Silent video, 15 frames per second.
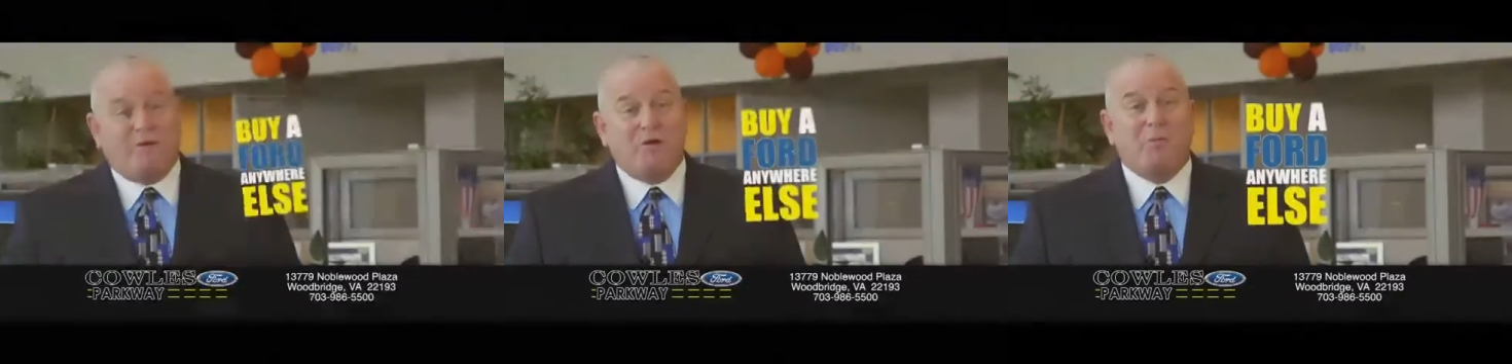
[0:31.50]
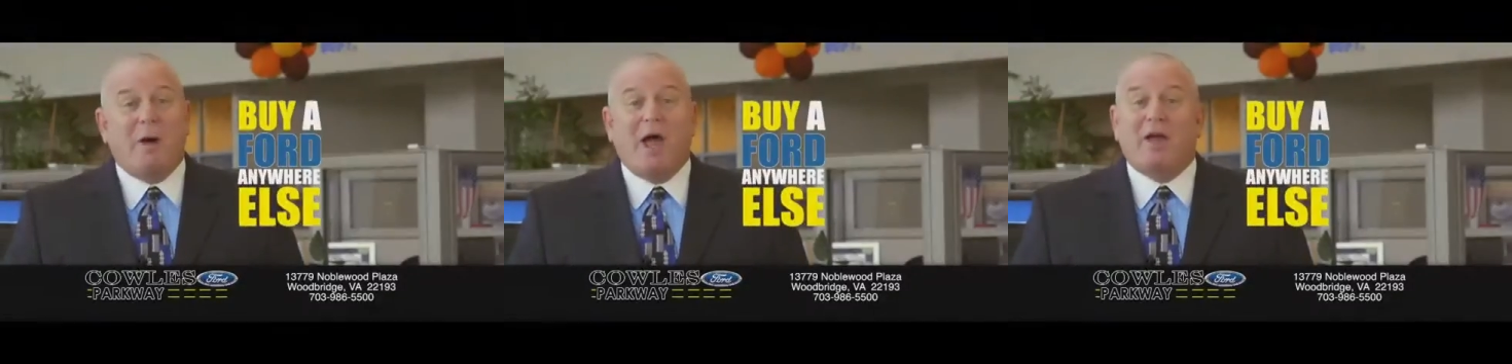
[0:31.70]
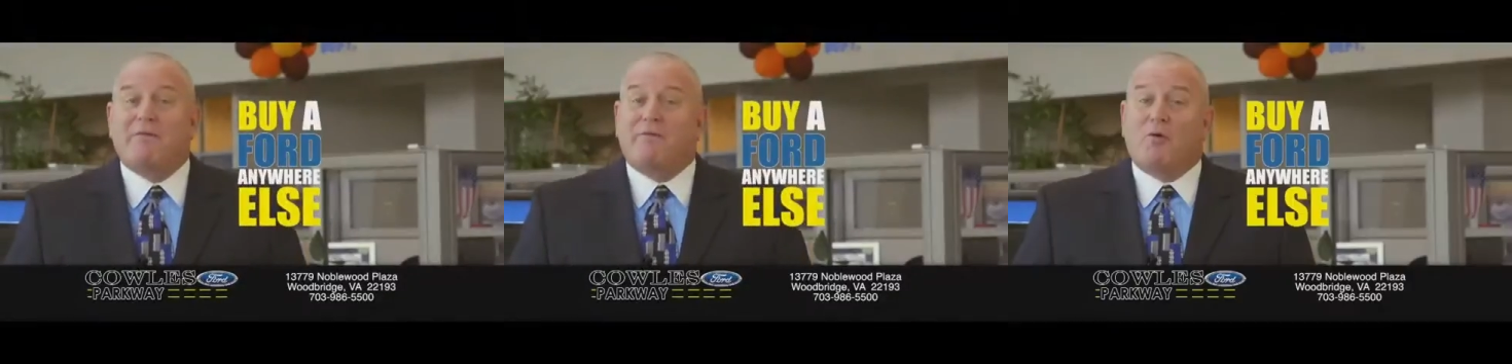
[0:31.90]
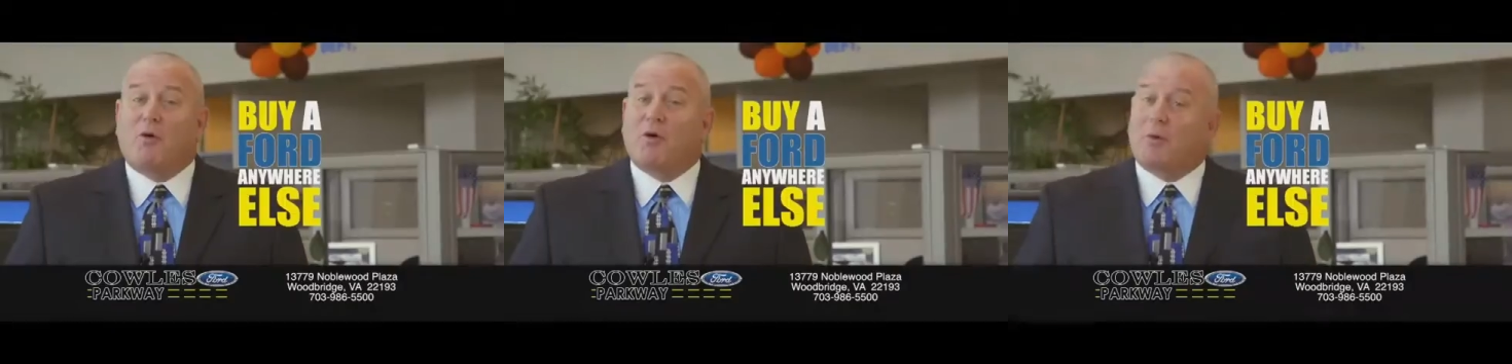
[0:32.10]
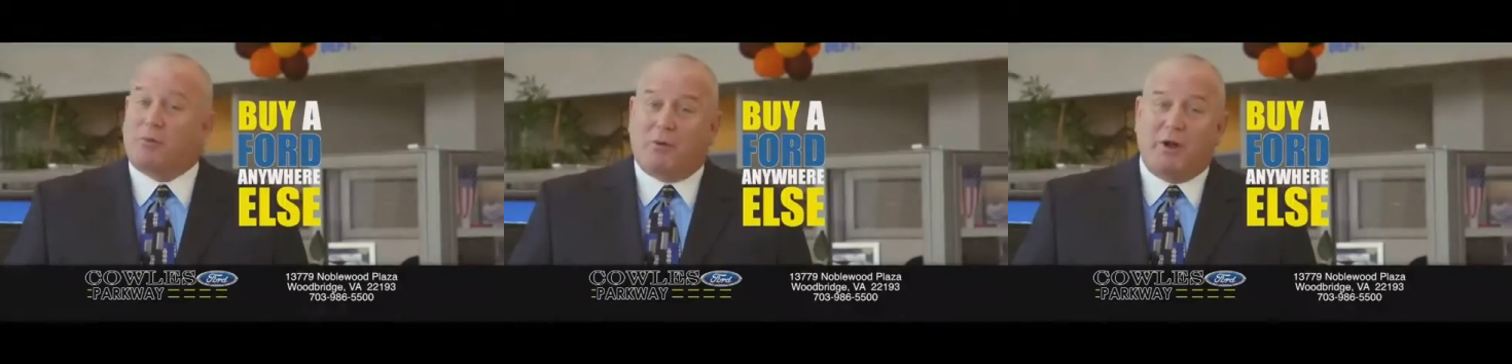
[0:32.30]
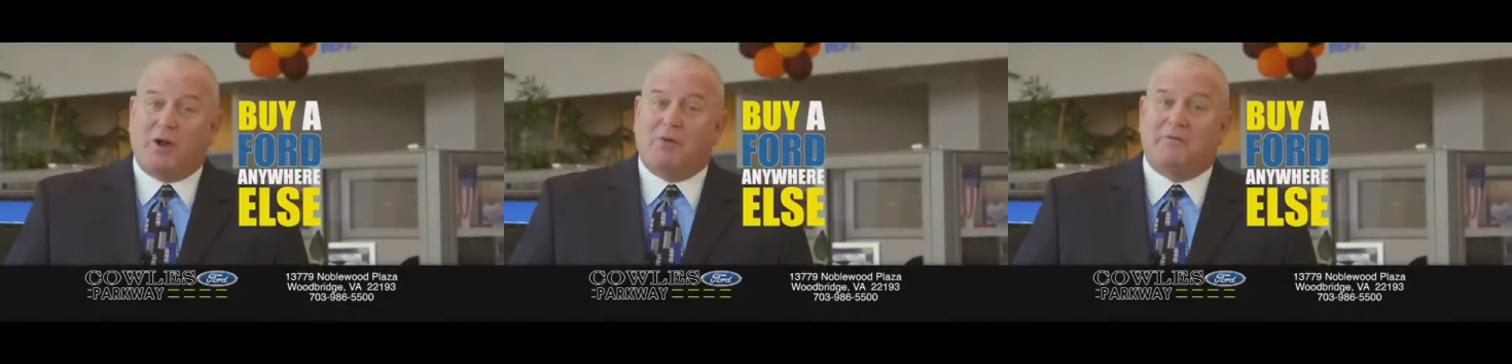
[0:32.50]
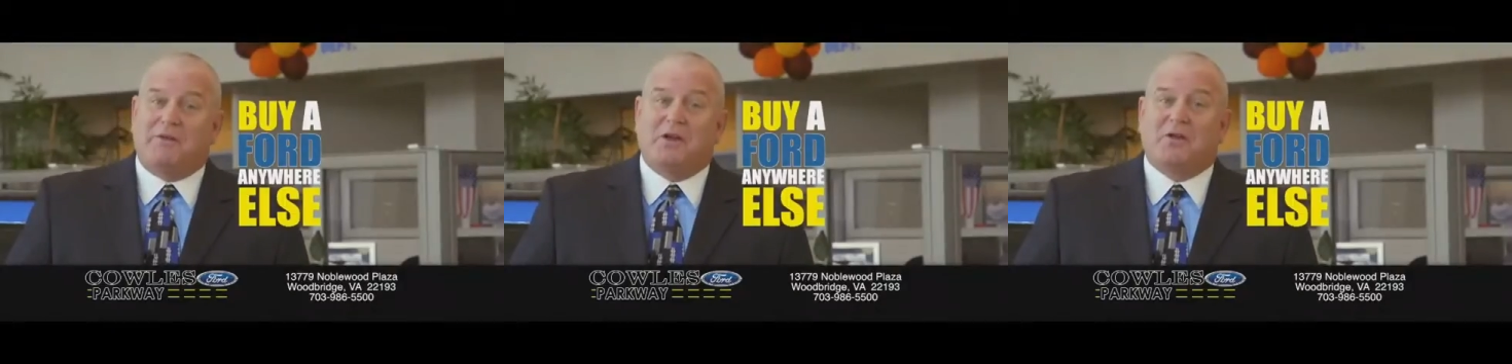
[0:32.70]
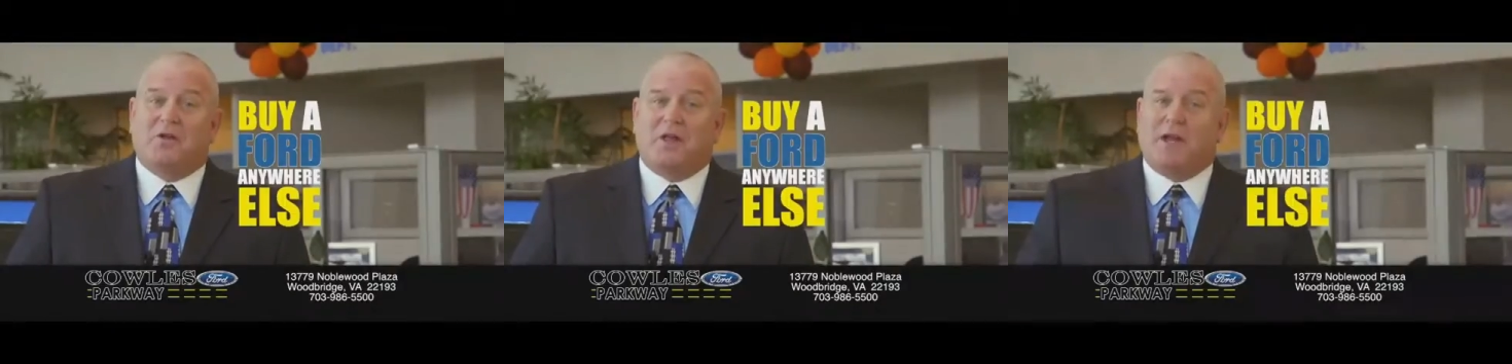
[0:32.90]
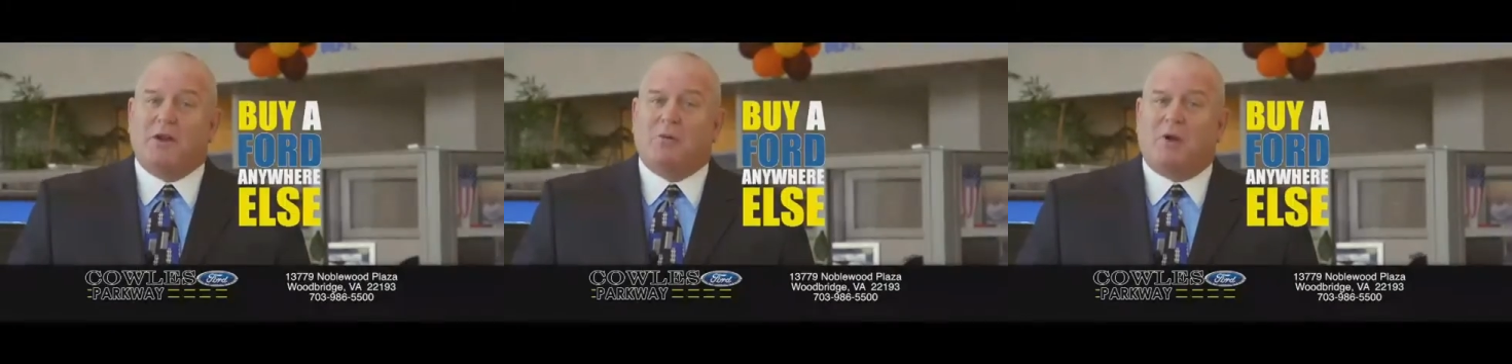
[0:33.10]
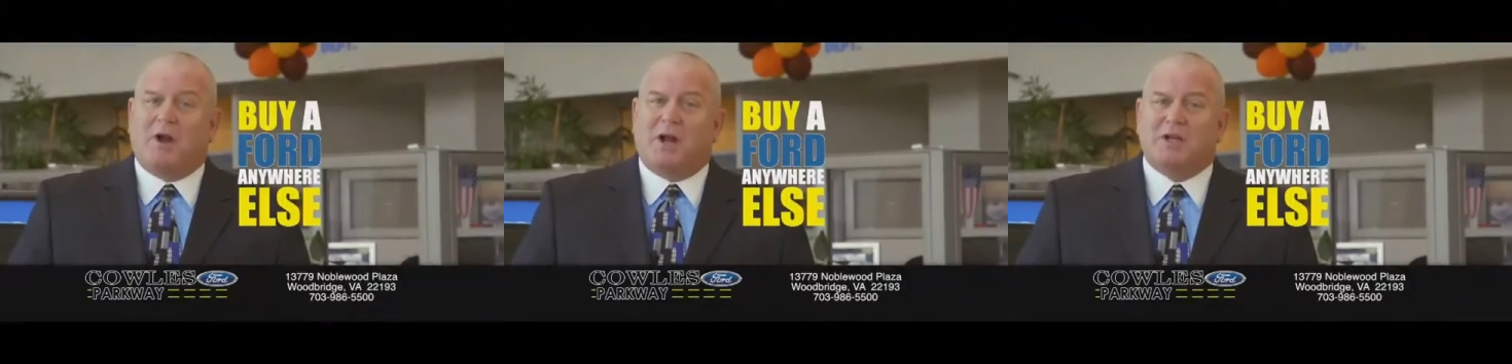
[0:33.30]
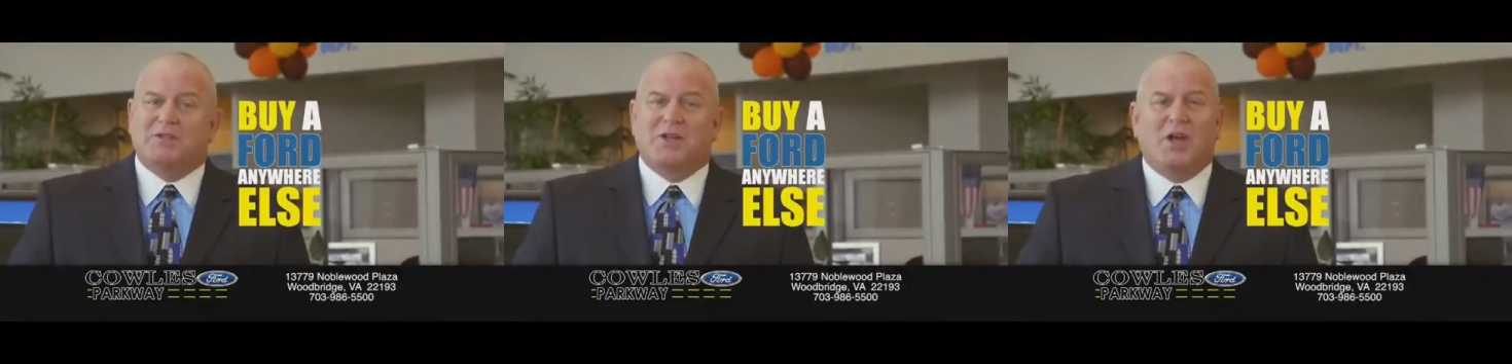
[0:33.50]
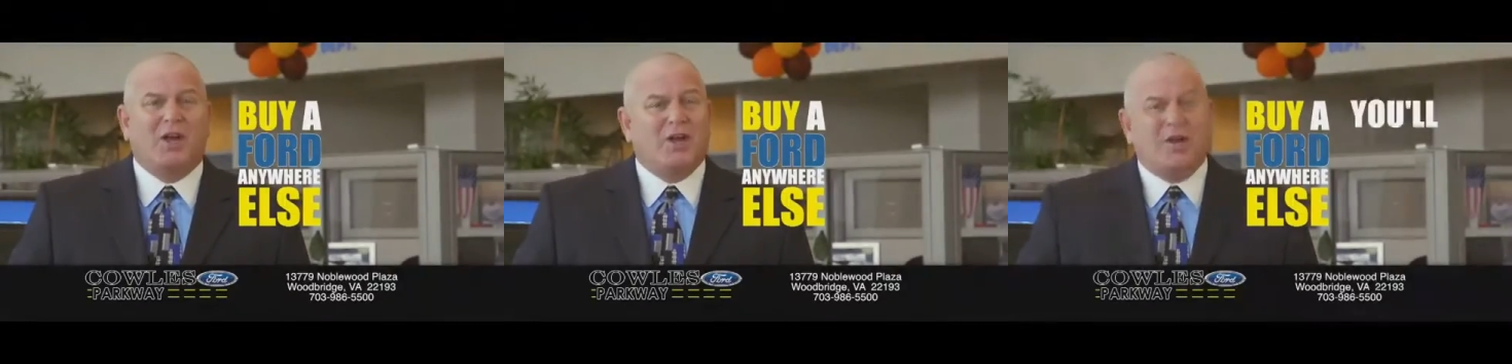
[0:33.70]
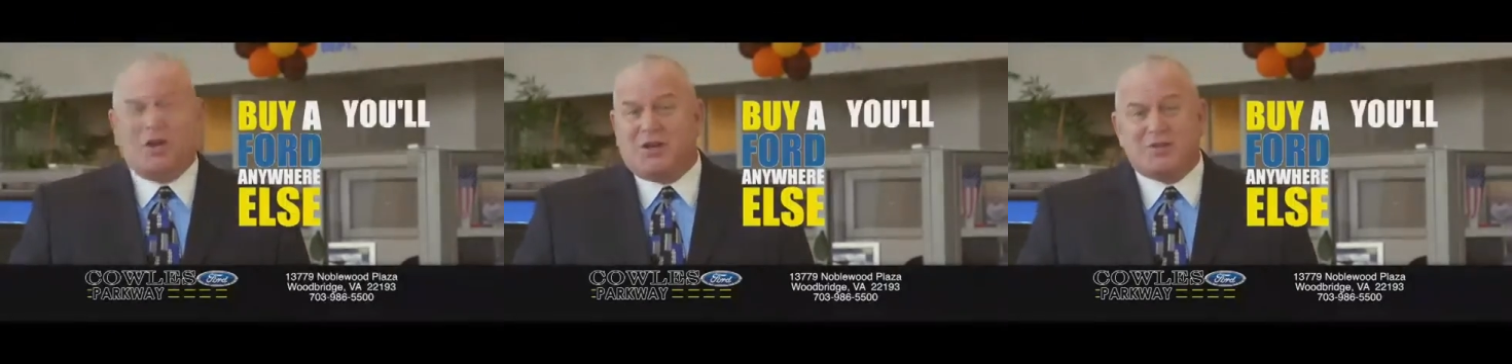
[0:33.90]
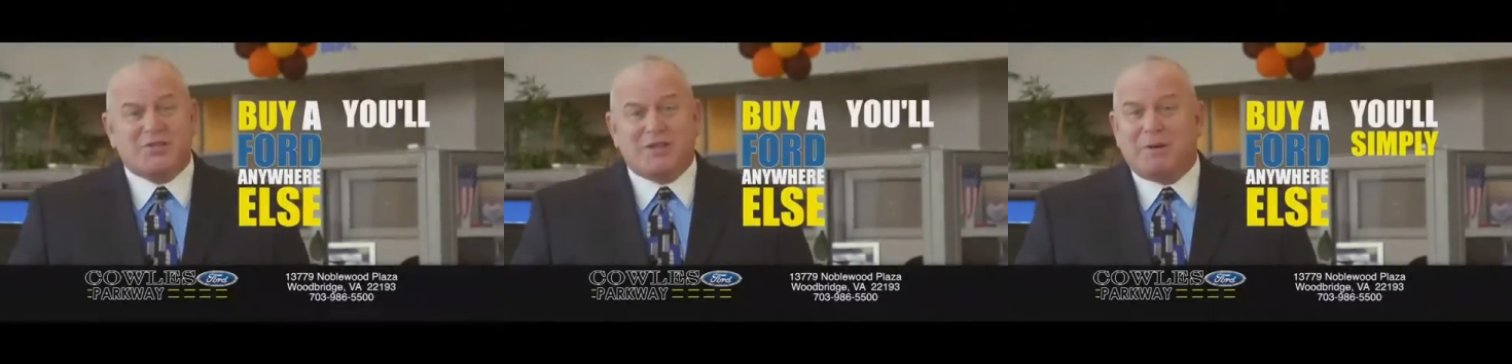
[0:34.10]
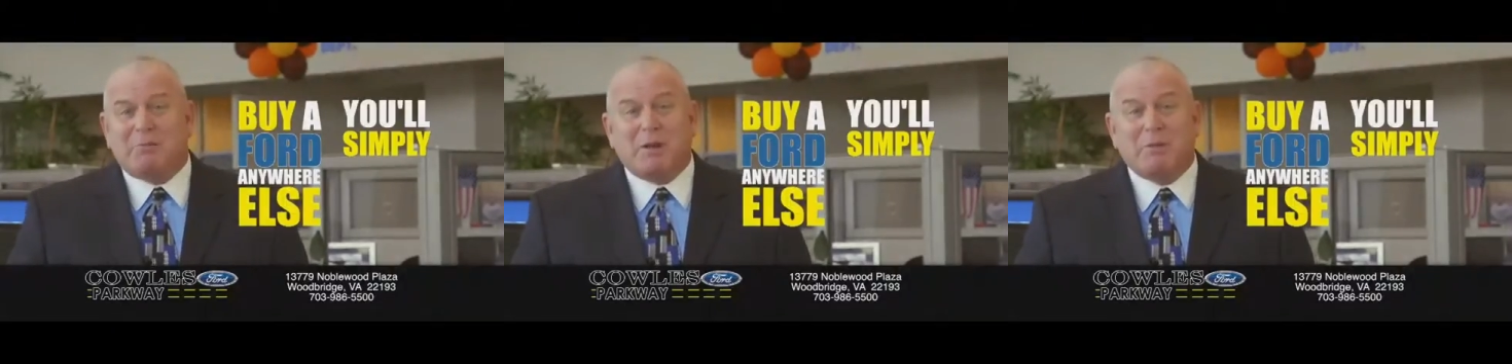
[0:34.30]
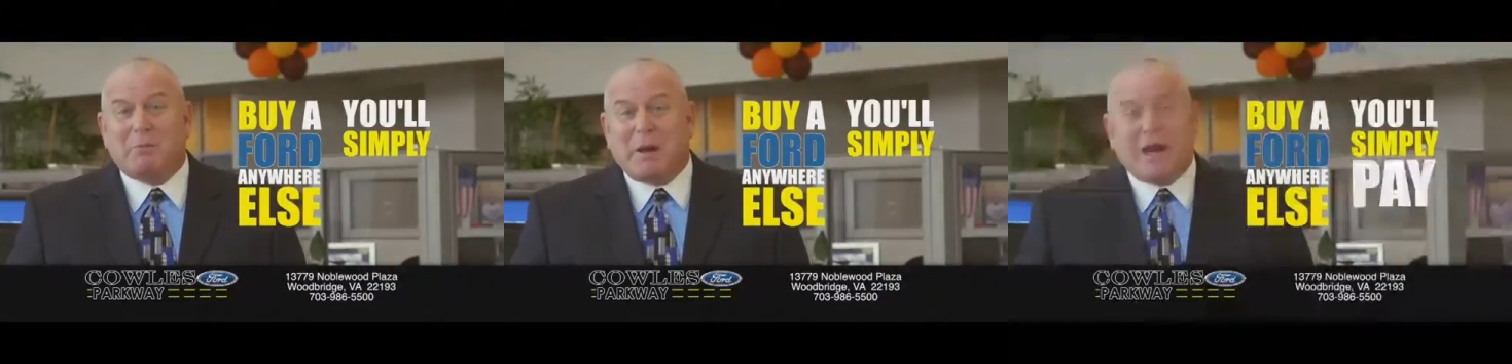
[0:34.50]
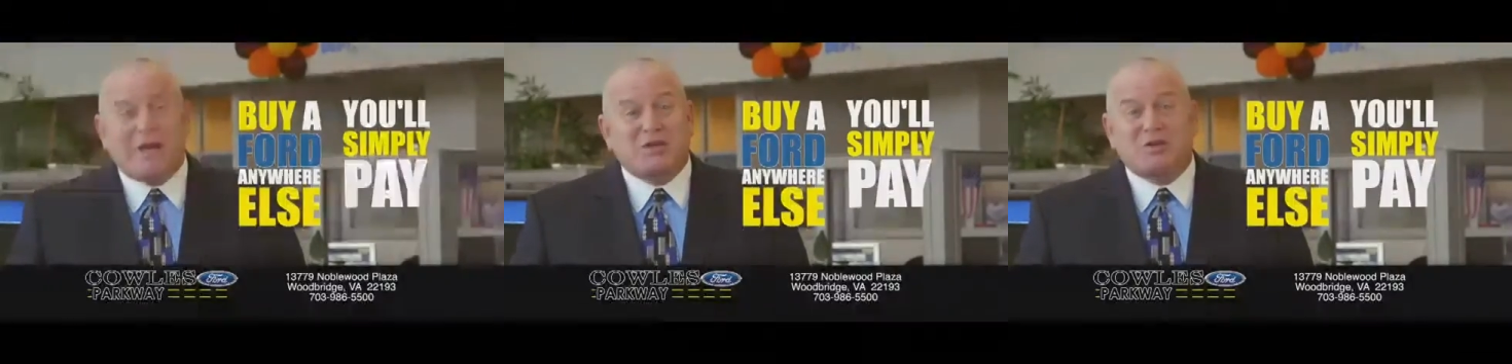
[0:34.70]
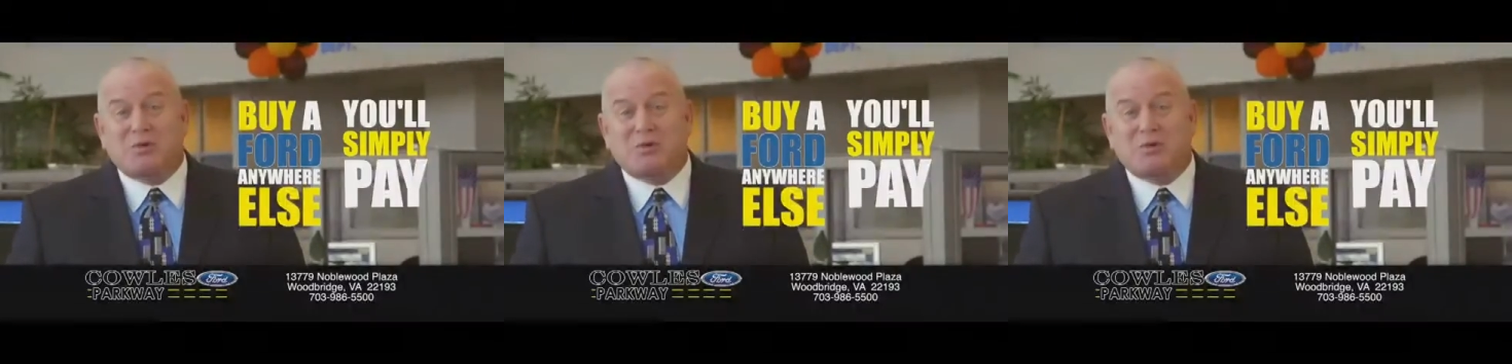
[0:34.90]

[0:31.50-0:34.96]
if you buy a Ford or pre-owned vehicle anywhere else, you'll simply pay